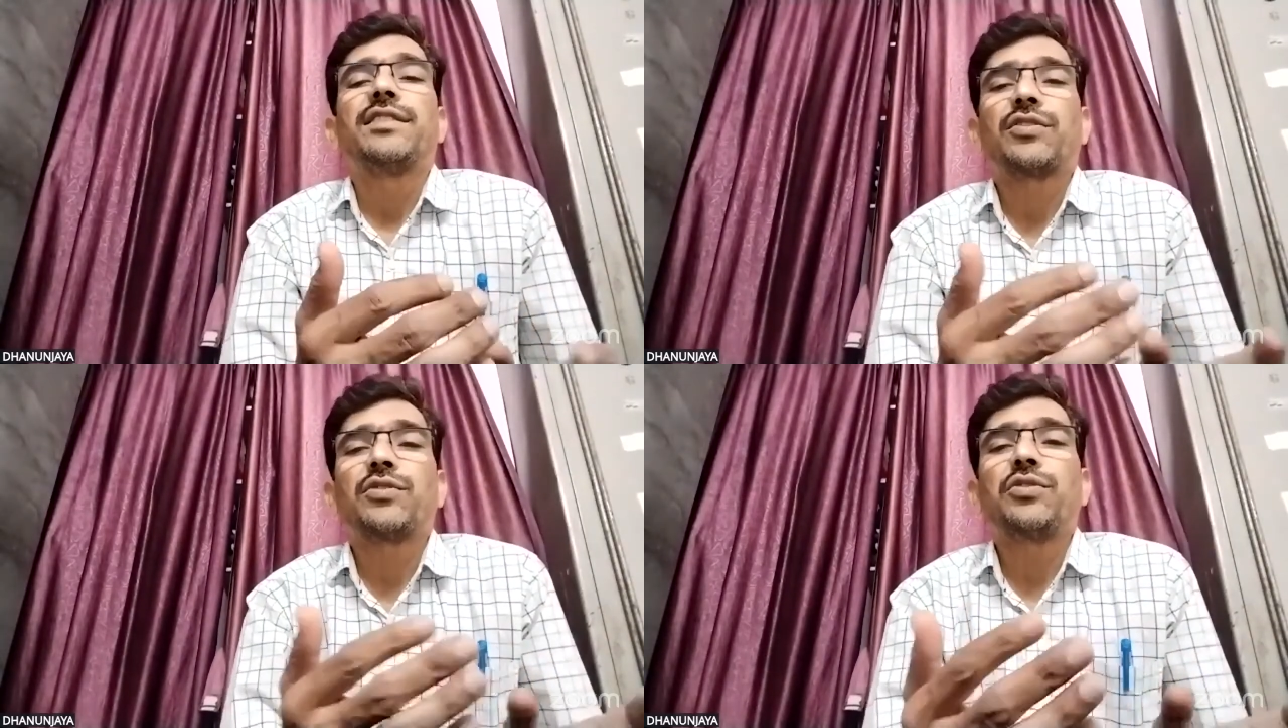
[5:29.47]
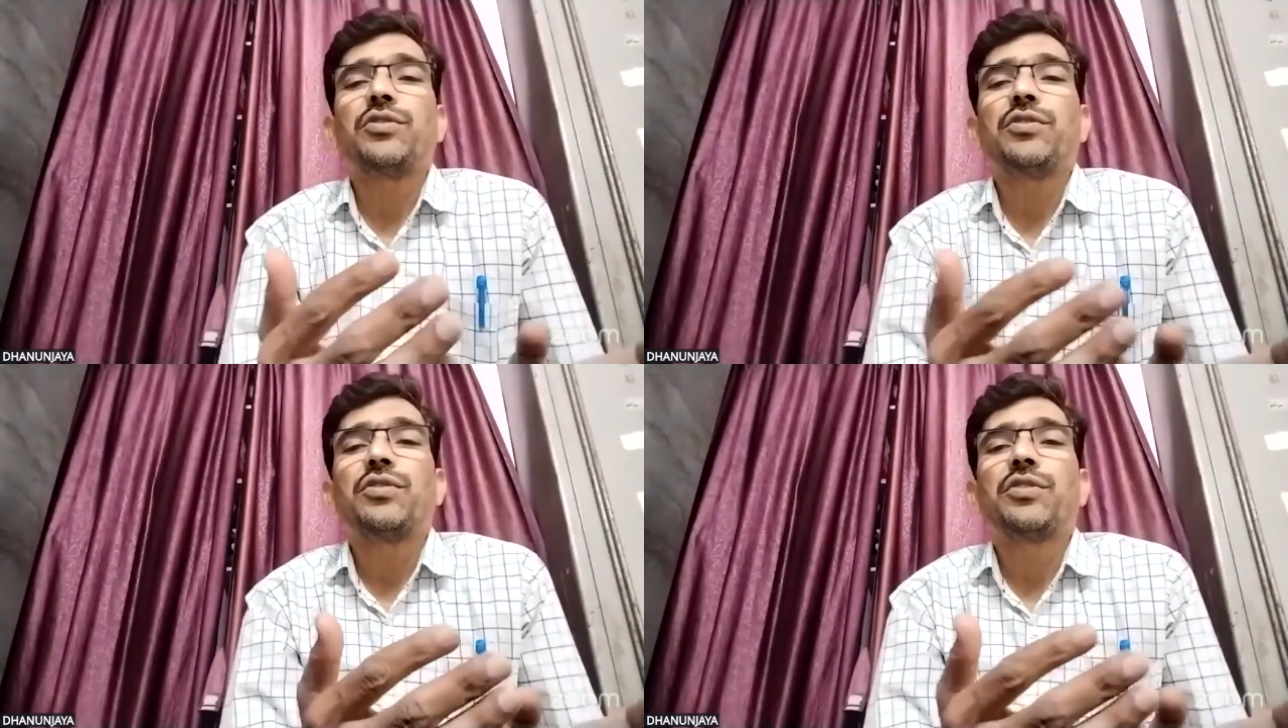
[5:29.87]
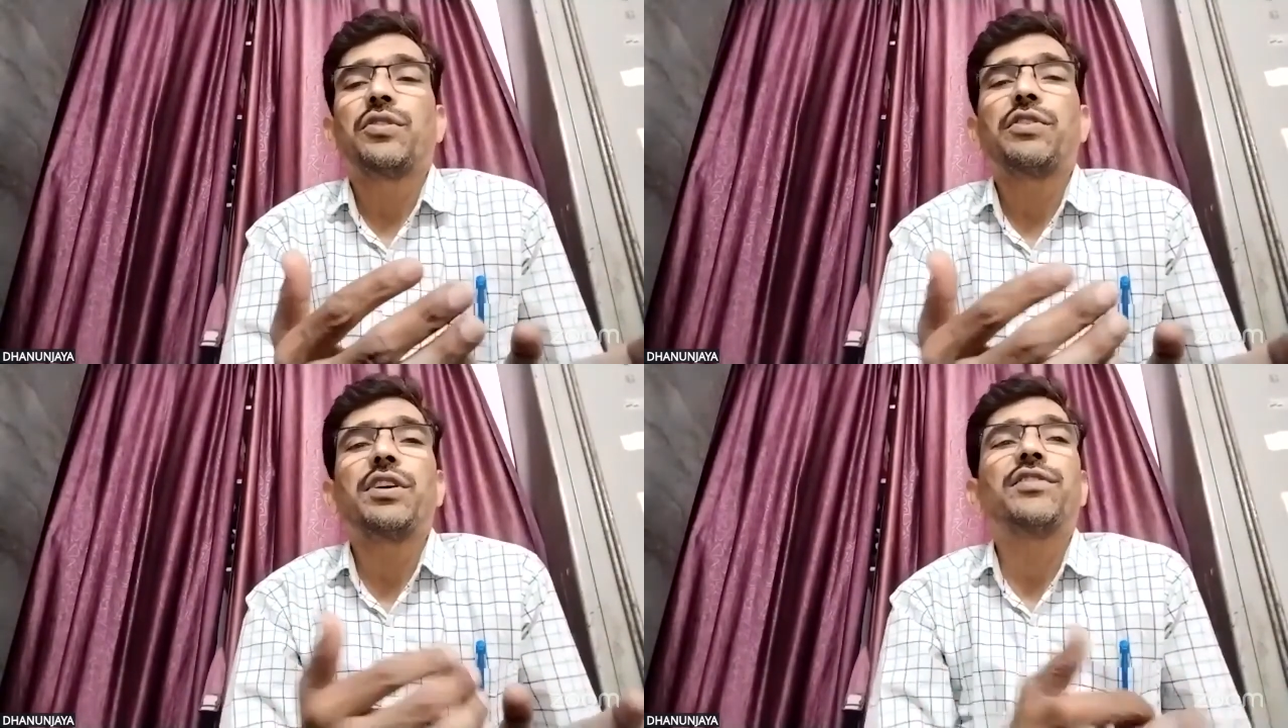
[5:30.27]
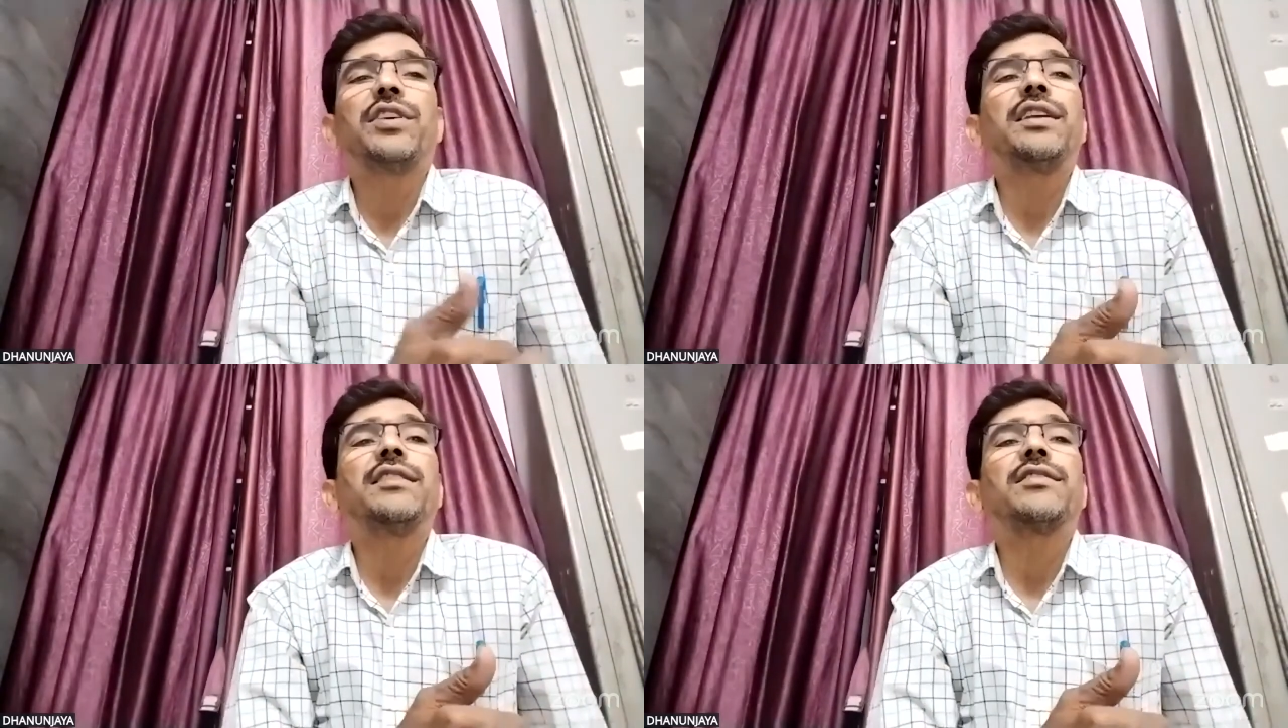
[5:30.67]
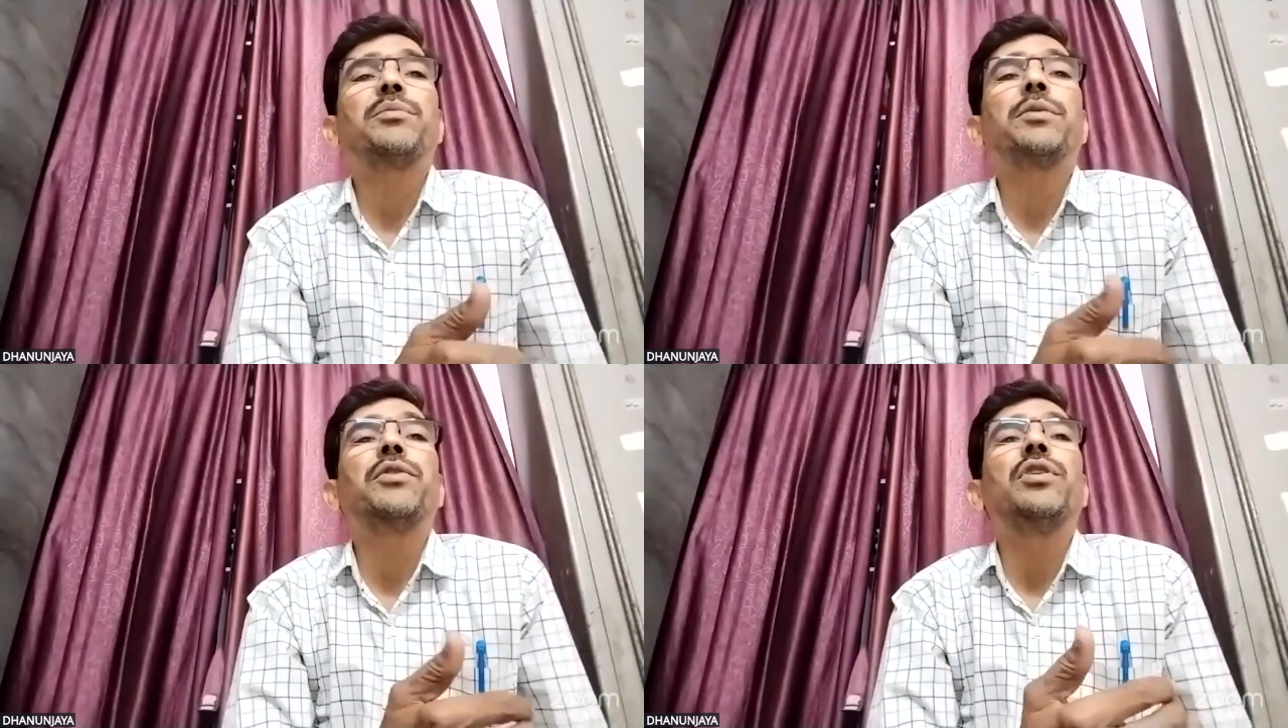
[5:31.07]
So we are seeing some
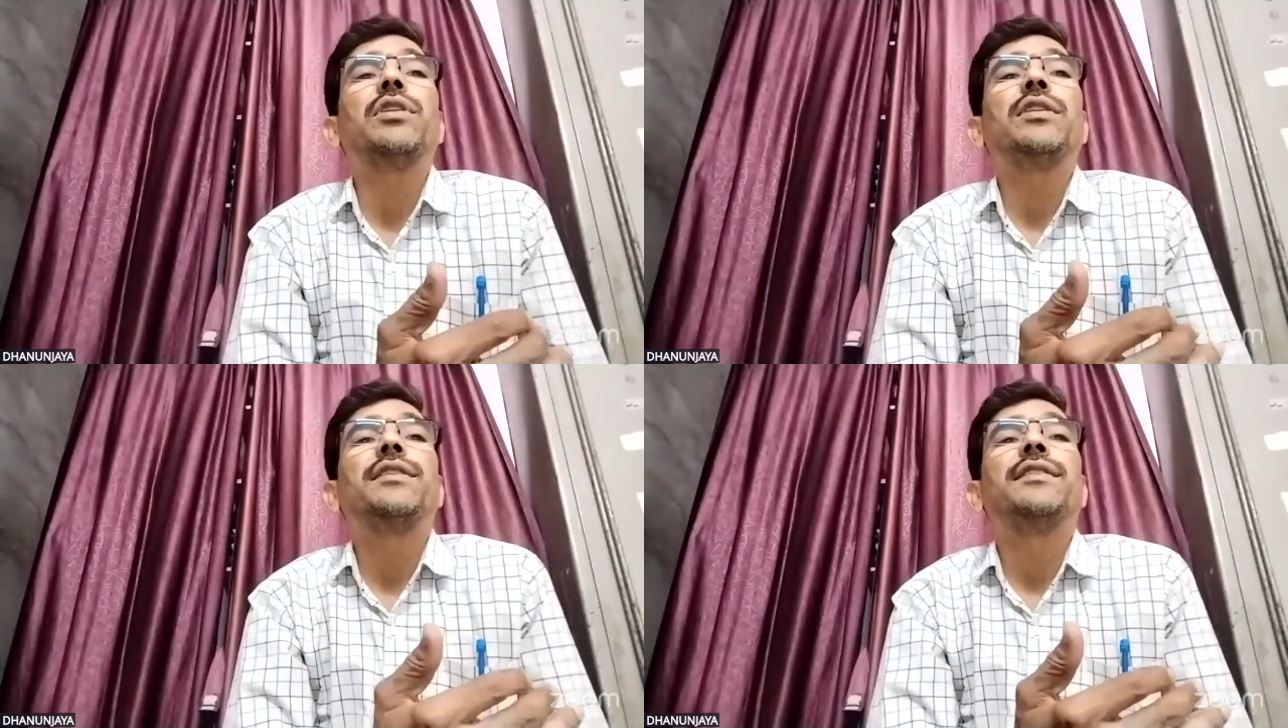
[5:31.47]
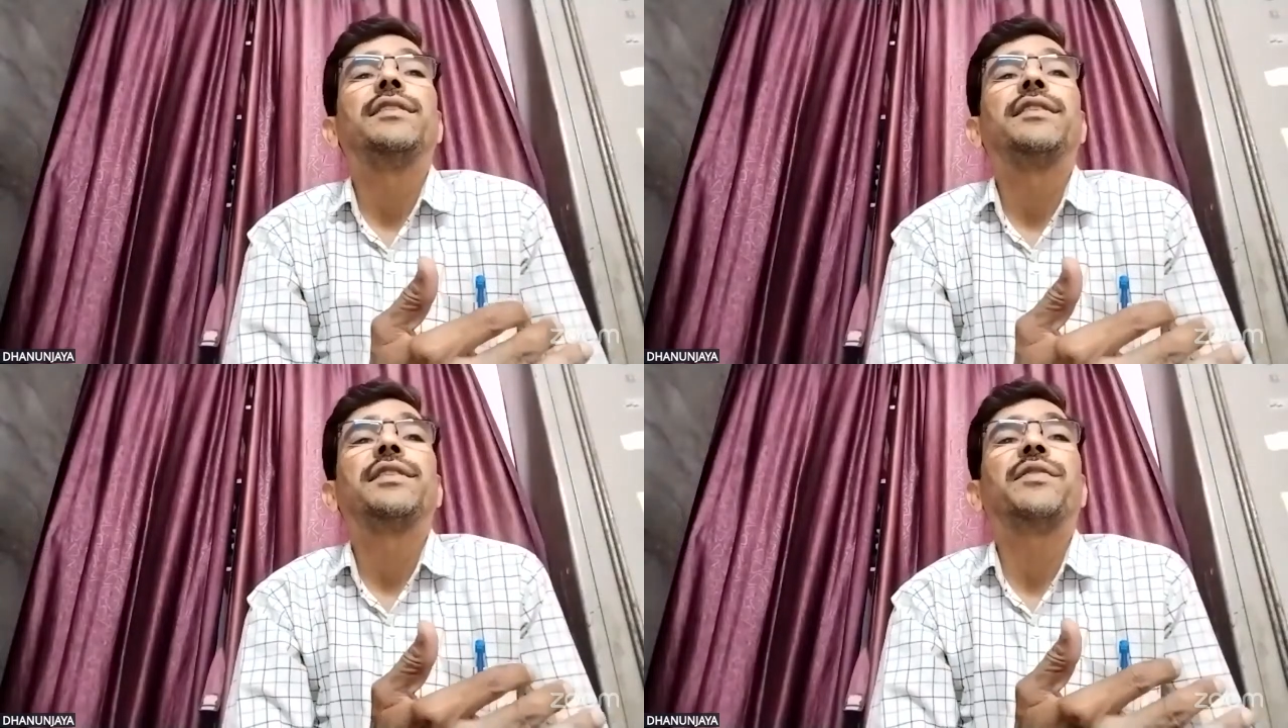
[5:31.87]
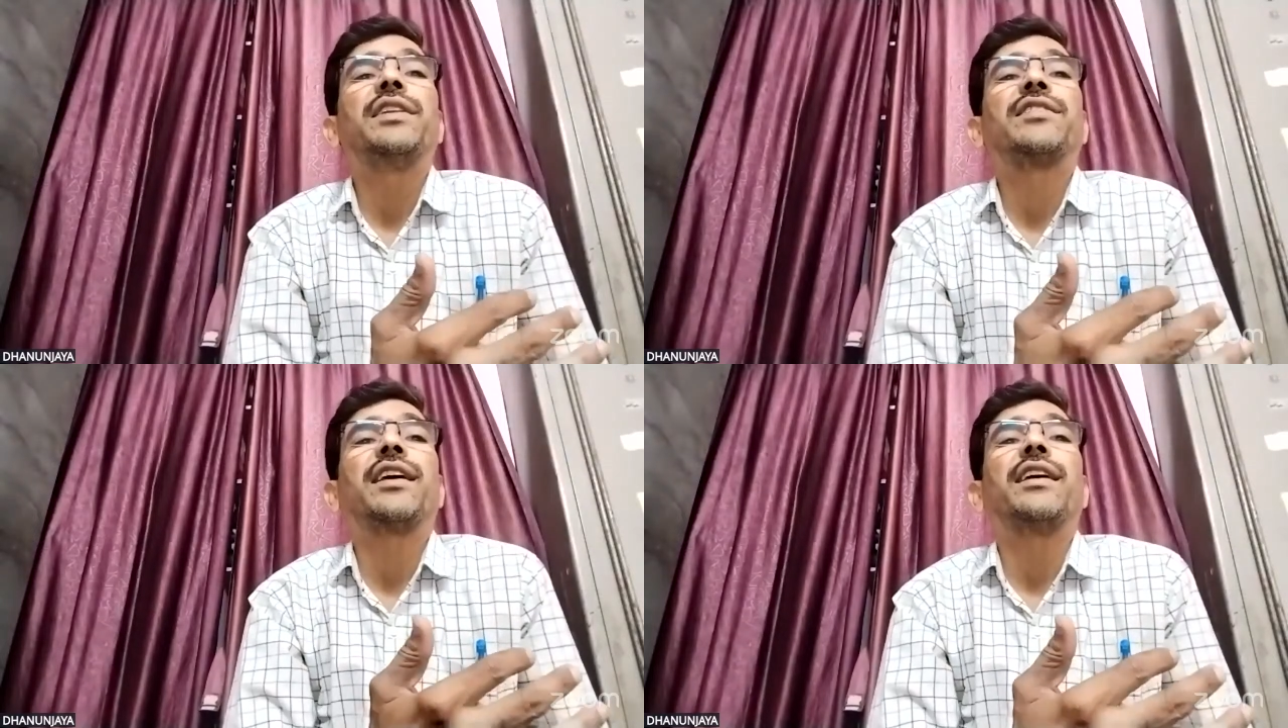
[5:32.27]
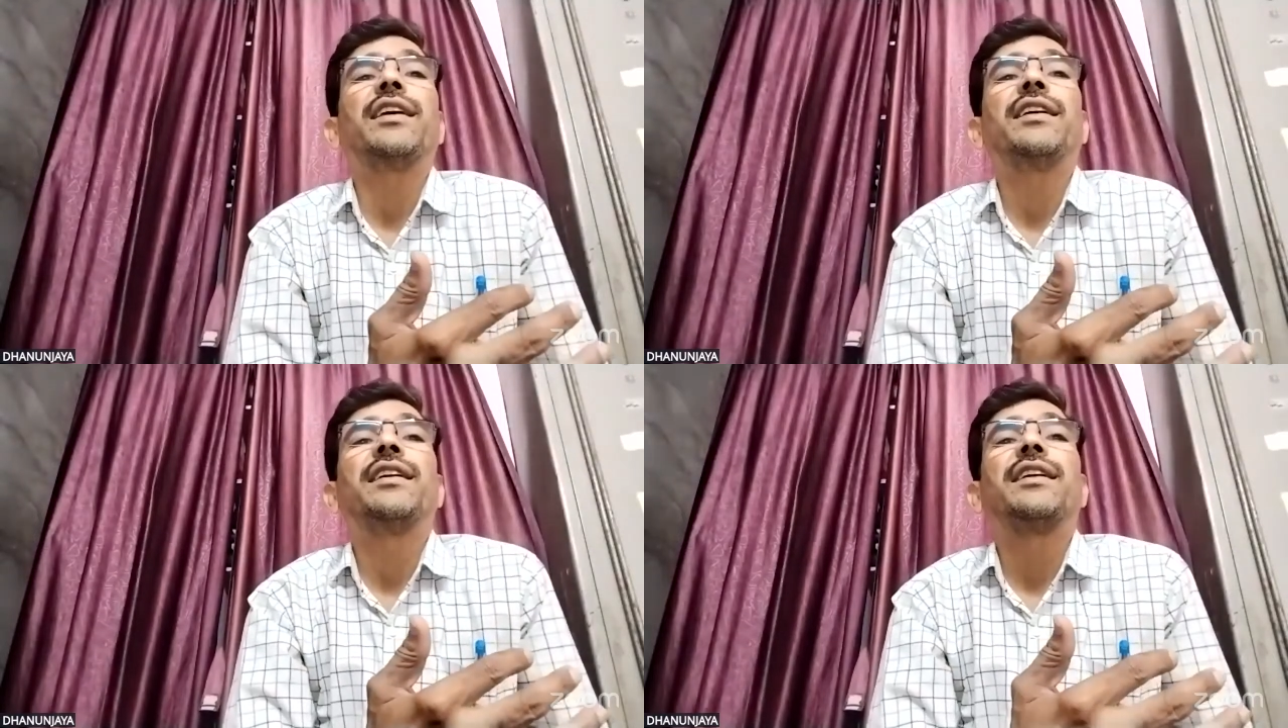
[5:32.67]
people, they will say